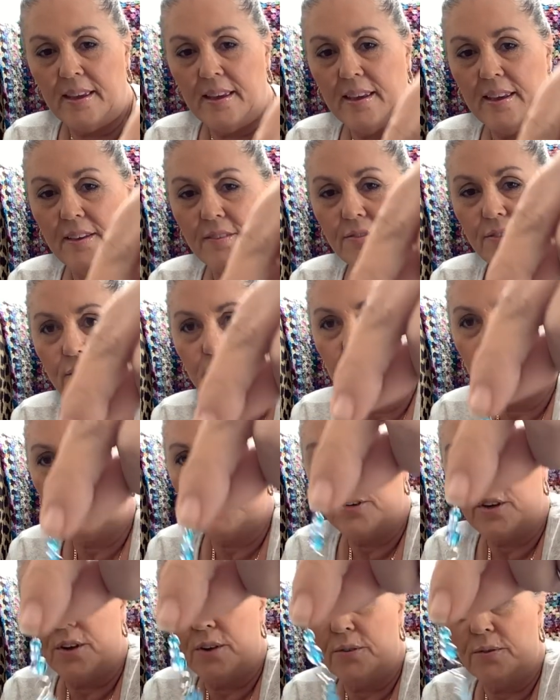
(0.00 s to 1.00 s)
if you
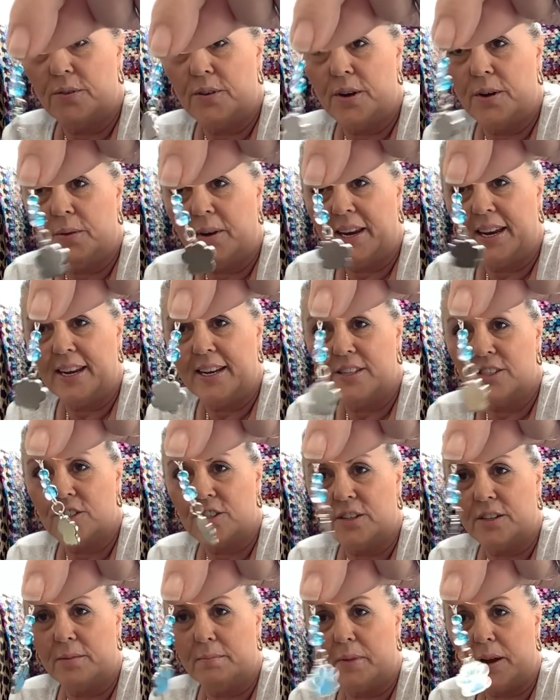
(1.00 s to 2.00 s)
don't know
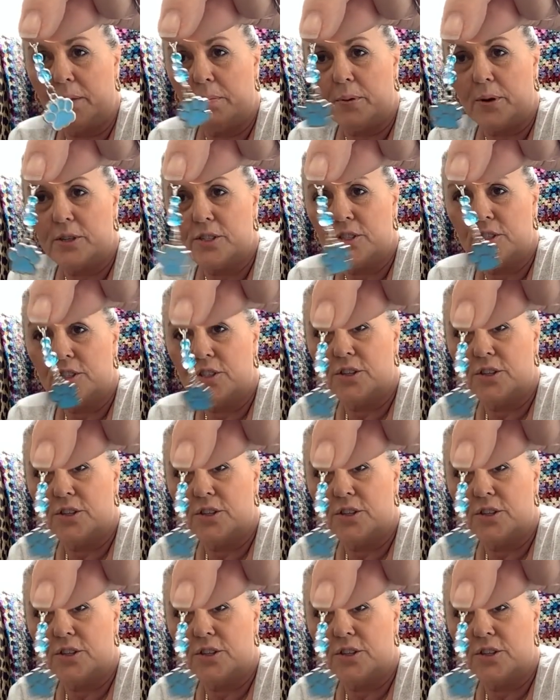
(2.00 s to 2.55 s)
Angela, My Precious